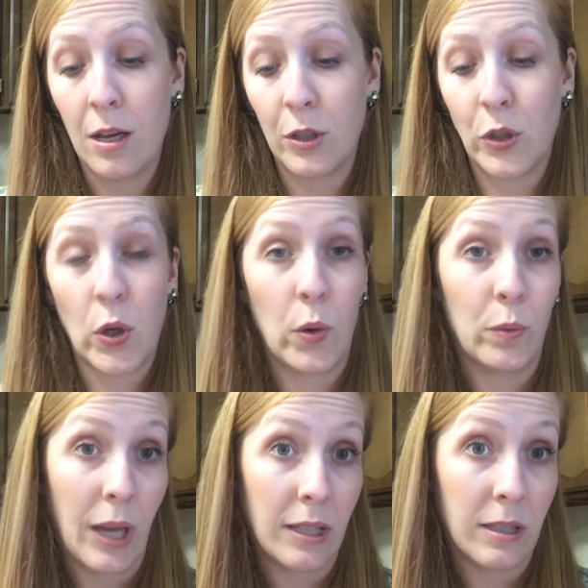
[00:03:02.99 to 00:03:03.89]
So
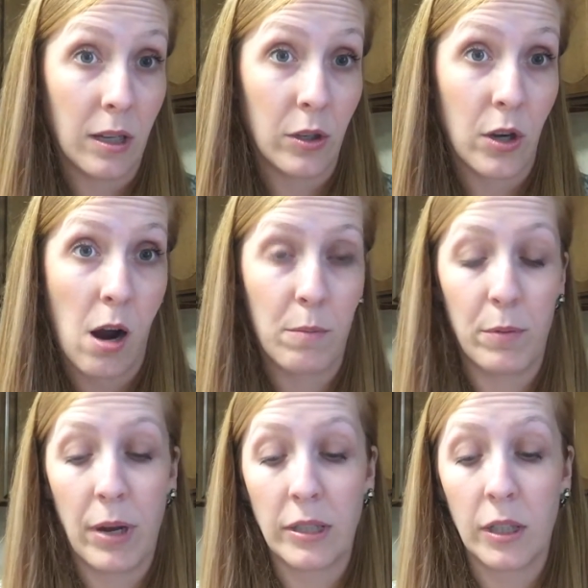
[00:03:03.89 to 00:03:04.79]
that's another
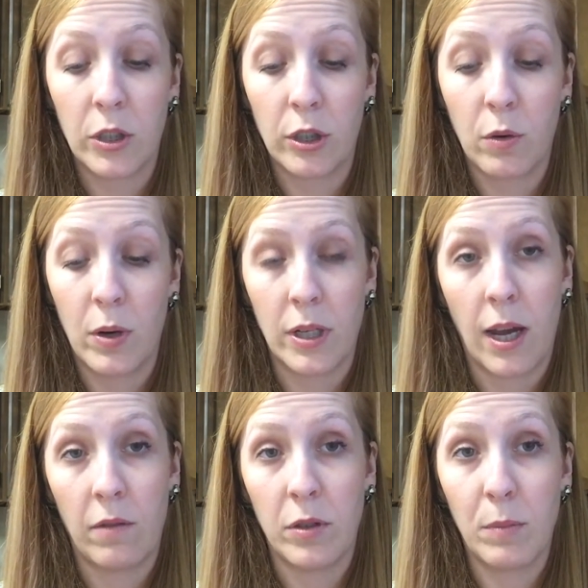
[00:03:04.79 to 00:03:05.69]
compromise that you're going to
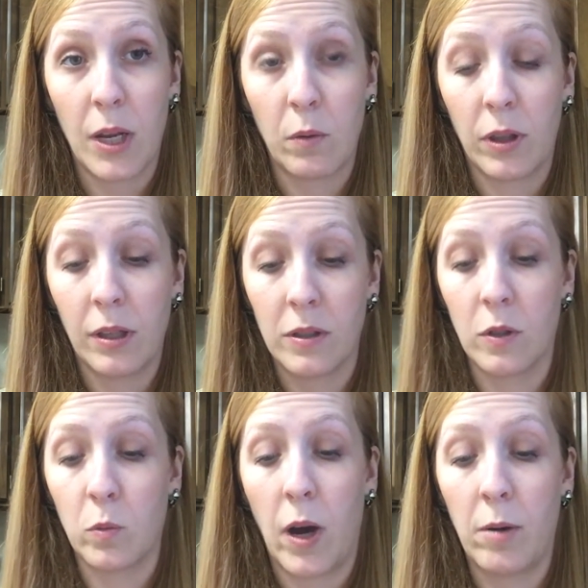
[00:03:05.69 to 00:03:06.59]
have to make with these
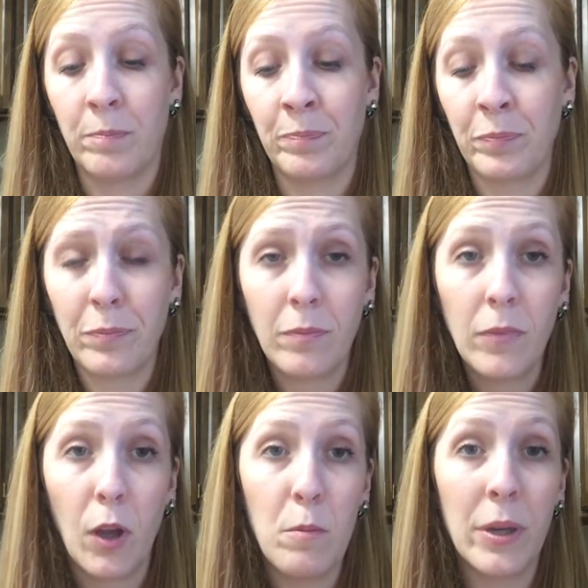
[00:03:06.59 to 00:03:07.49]
as well.
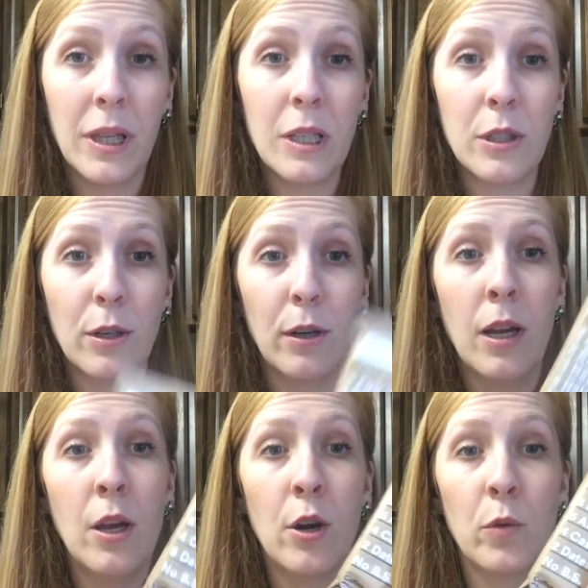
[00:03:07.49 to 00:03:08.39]
But these are
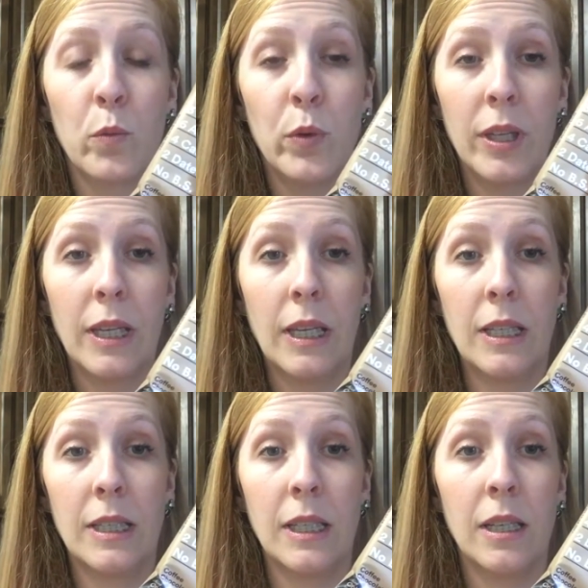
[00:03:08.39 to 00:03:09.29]
really
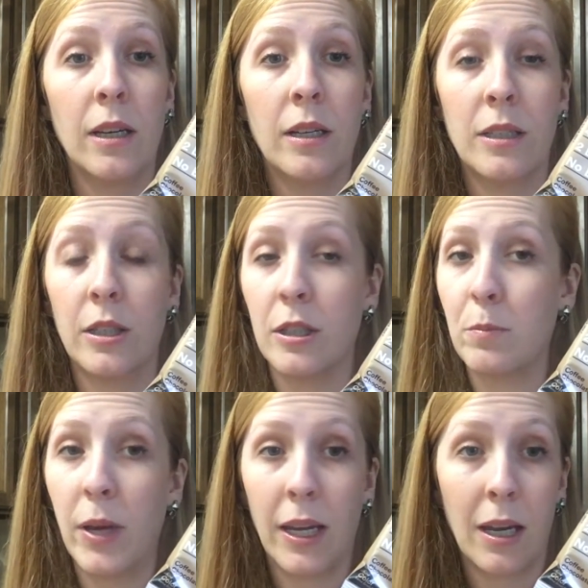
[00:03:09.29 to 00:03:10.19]
easy to
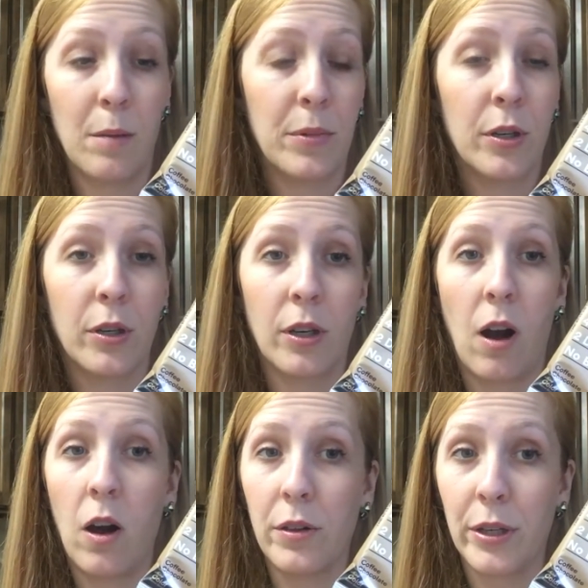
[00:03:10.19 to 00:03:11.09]
just pick up. They're good
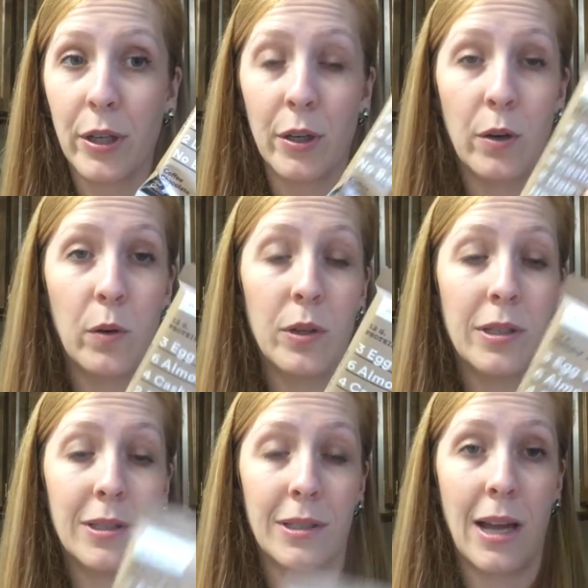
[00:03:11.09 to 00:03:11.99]
on-the-go
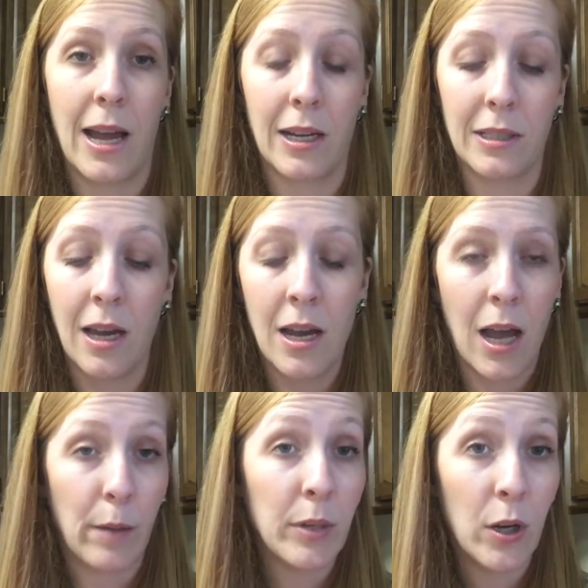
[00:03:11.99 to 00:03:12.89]
snacks.
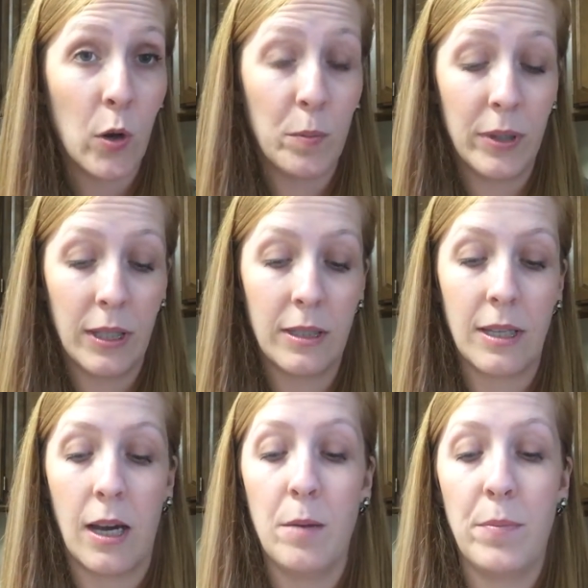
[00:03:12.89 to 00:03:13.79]
I'm going to open these
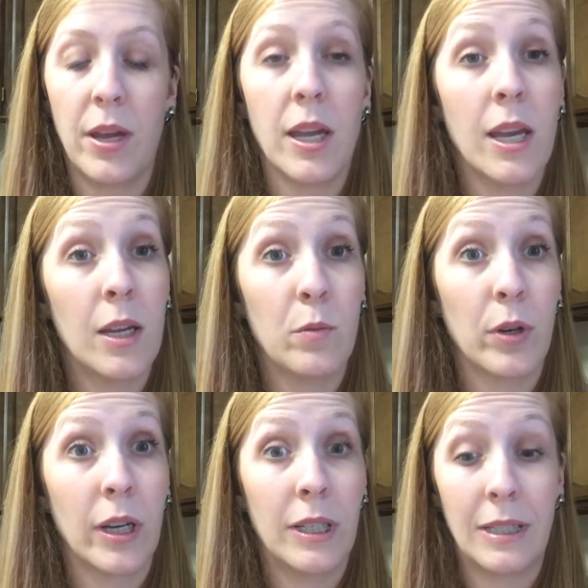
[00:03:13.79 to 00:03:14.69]
up and
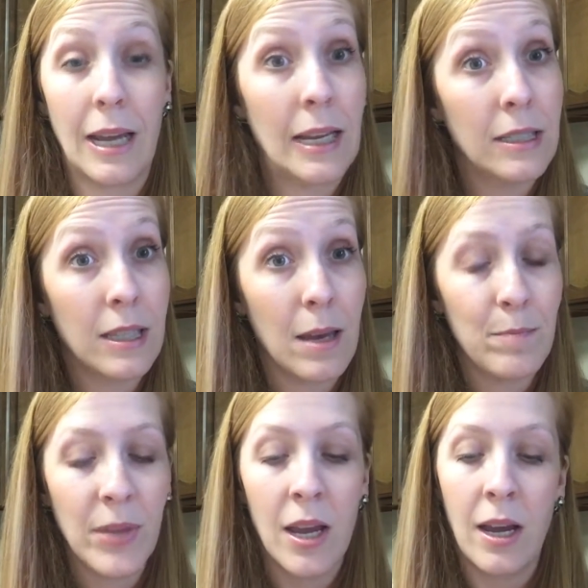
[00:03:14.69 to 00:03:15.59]
we're going to taste them.
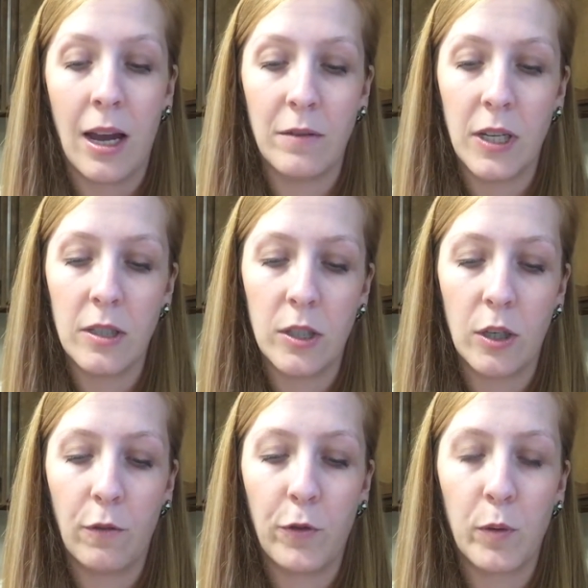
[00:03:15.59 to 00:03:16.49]
I've
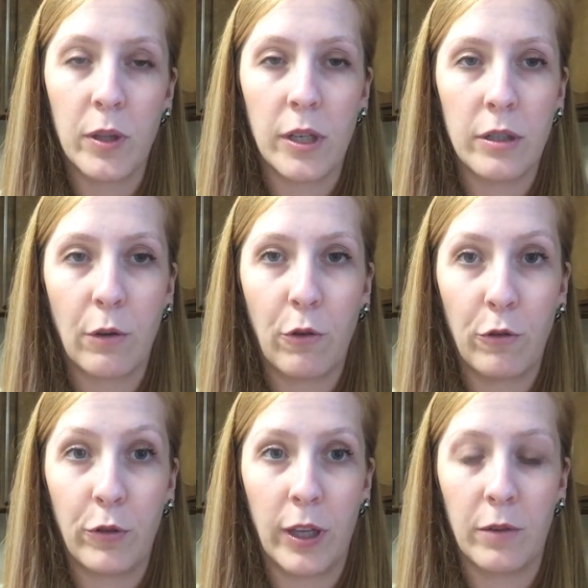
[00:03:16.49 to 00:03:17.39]
tasted a few of their different
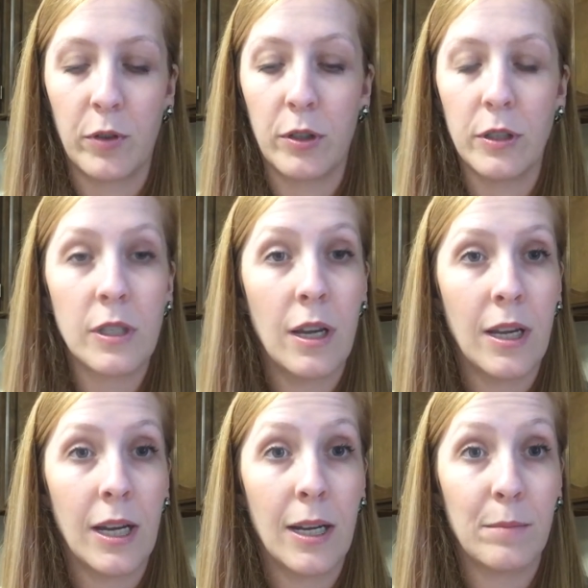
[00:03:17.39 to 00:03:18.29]
flavors,
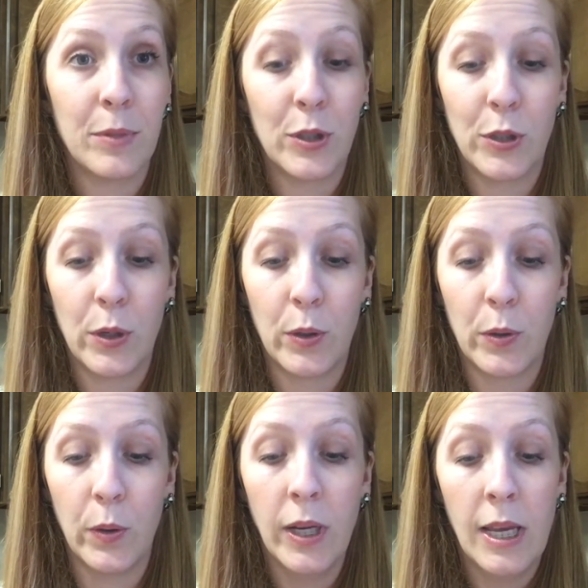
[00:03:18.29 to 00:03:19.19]

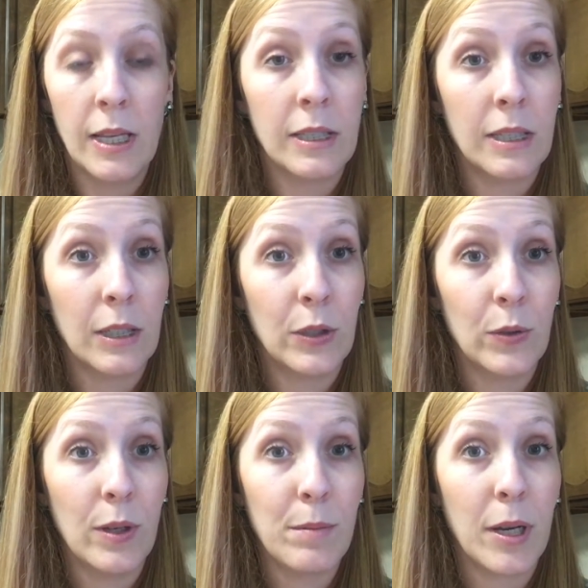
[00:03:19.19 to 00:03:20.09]
so stay
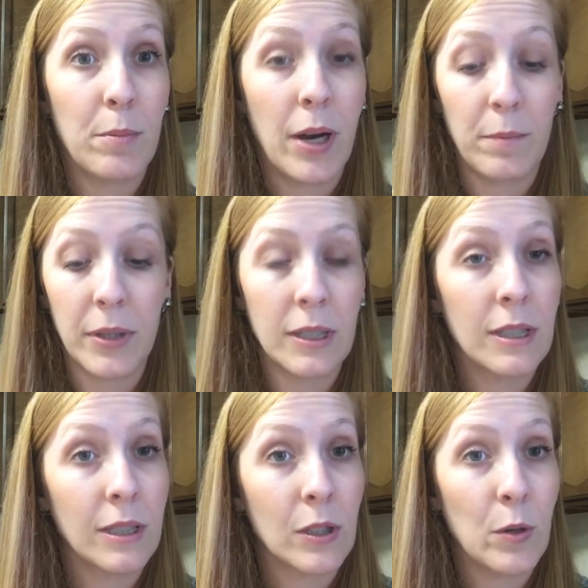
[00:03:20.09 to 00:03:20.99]
tuned. I'm going to pop these
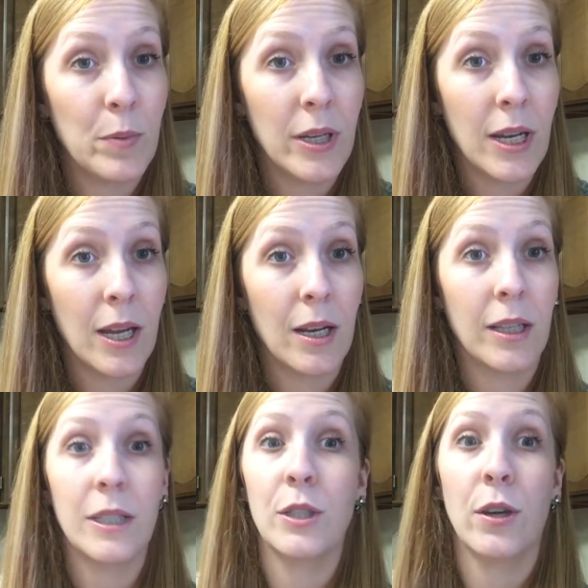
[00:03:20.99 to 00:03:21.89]
things open and I'll
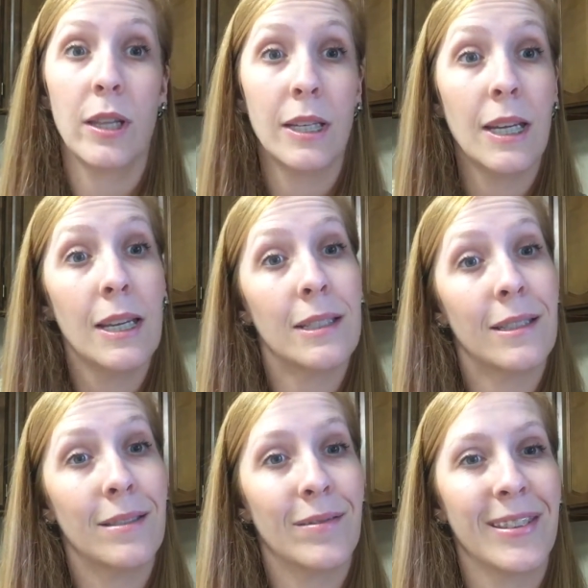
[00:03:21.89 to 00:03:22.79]
let you know how they taste.